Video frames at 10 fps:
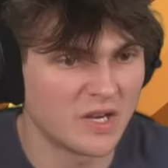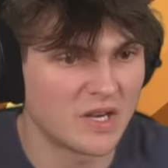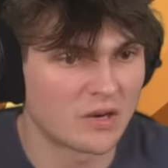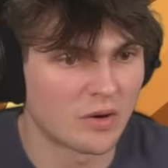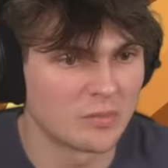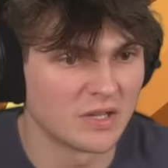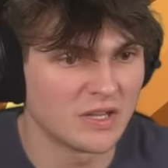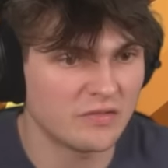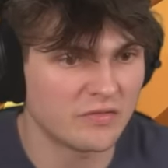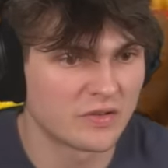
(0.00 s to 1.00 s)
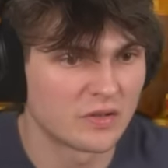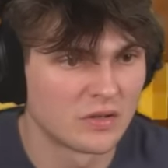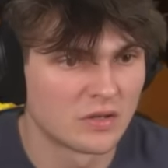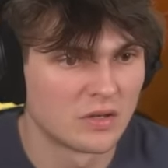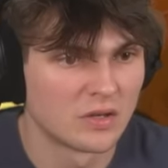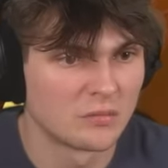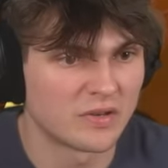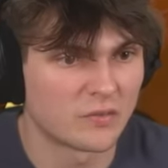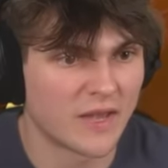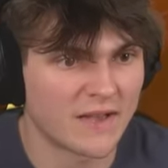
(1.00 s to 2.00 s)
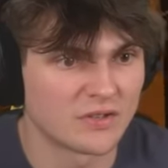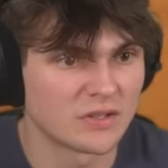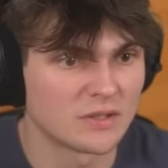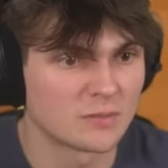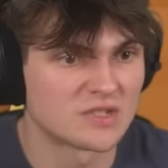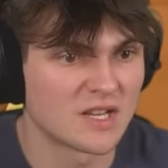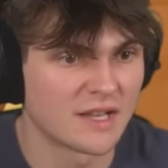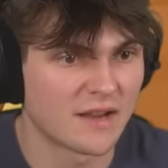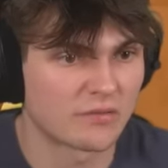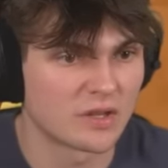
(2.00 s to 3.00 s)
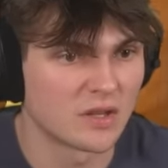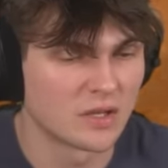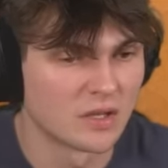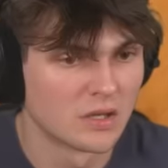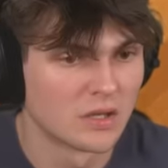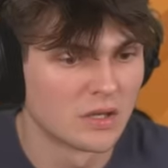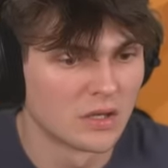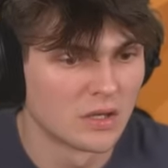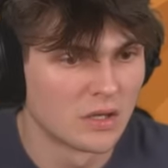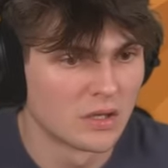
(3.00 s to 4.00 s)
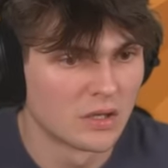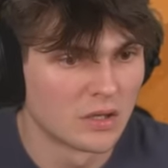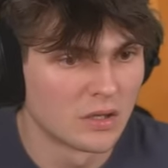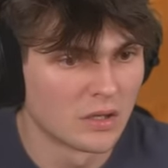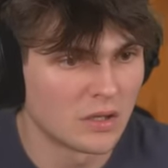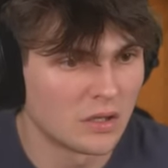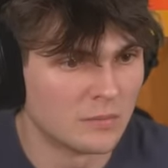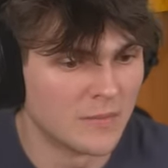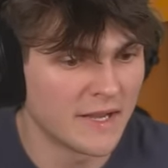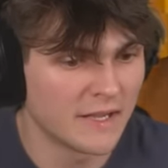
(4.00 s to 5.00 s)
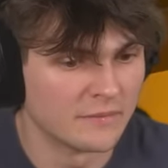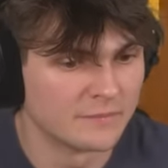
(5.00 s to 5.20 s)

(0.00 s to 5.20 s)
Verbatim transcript: in here, I believe. But if we haven't, I'm stealing everything. Oh, man.